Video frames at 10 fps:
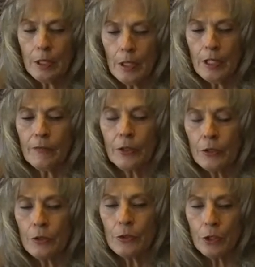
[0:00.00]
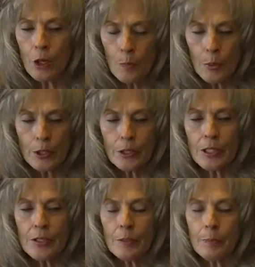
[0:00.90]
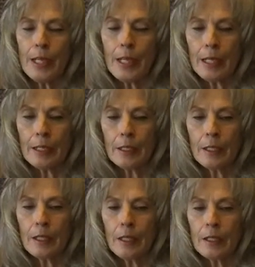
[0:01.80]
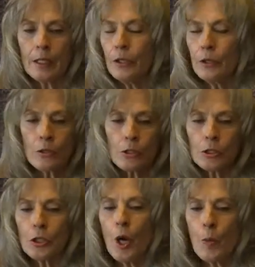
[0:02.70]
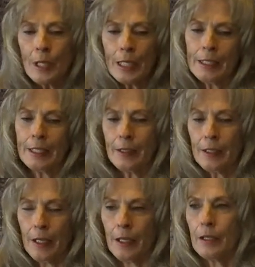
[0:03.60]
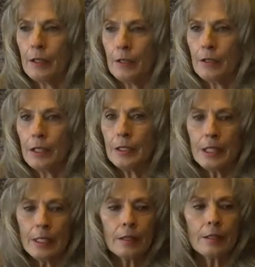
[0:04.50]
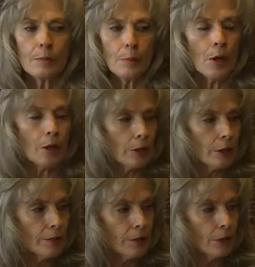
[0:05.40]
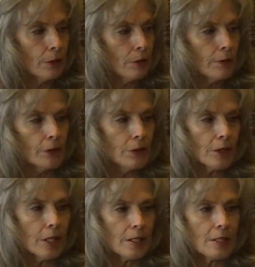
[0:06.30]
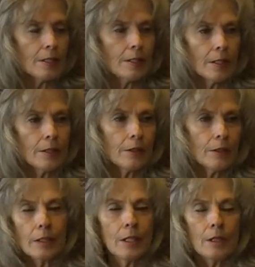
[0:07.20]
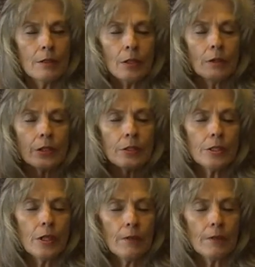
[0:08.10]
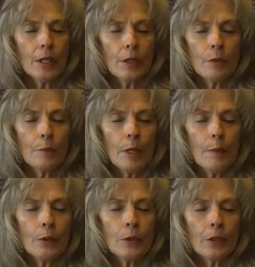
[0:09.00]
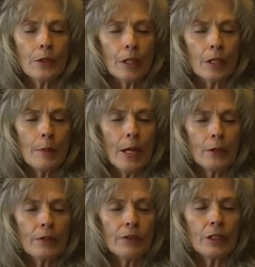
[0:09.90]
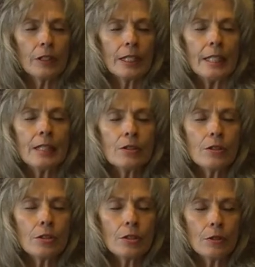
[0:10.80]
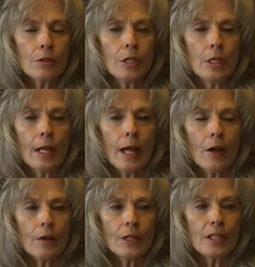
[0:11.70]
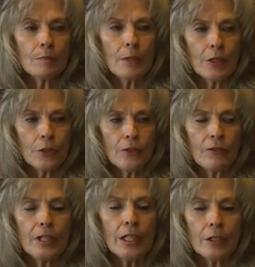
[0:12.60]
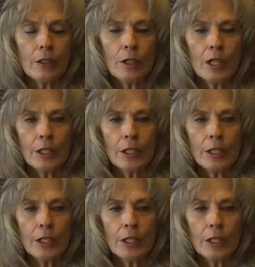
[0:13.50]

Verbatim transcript: If you don't participate, you don't show me anything. You need to get this part. If you, if you just kind of sit there and don't let yourself remember or think about or feel into how things make you feel.